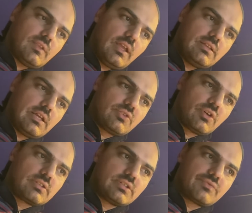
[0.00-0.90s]
And I
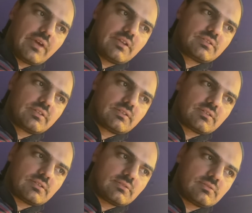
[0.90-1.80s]
took this very
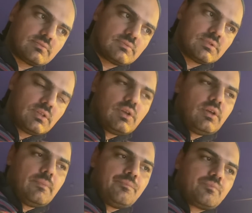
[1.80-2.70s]
seriously.
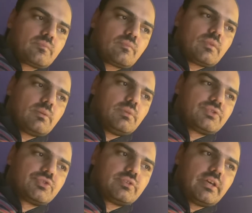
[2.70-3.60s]

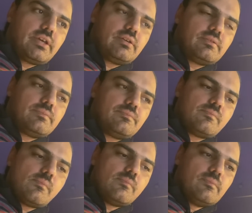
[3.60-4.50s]
But today,
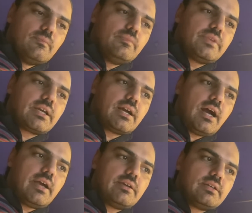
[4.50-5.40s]
the
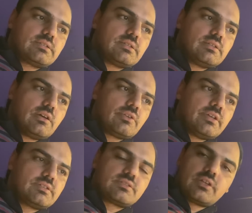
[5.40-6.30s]
guy is on
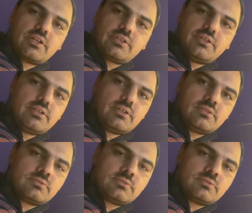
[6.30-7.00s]
his third year